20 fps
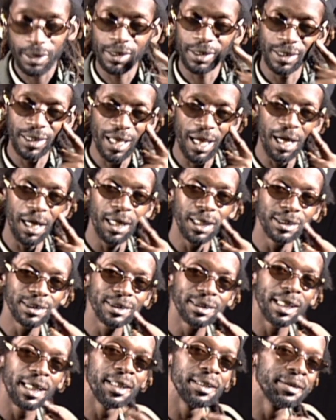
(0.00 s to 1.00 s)
Last
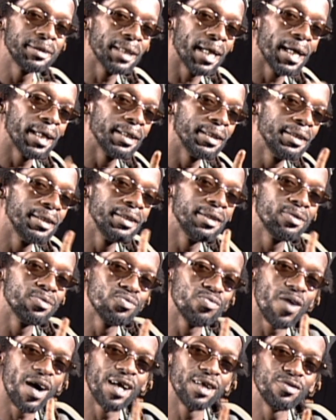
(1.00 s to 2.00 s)
night I did it
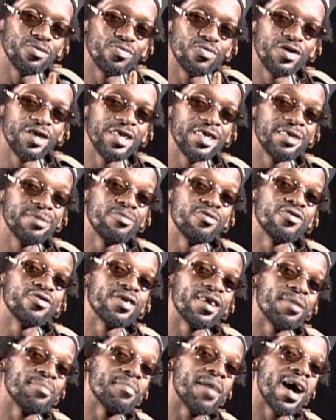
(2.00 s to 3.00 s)
one way, but
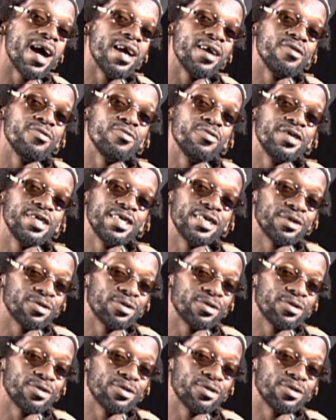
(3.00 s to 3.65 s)
I'm my way.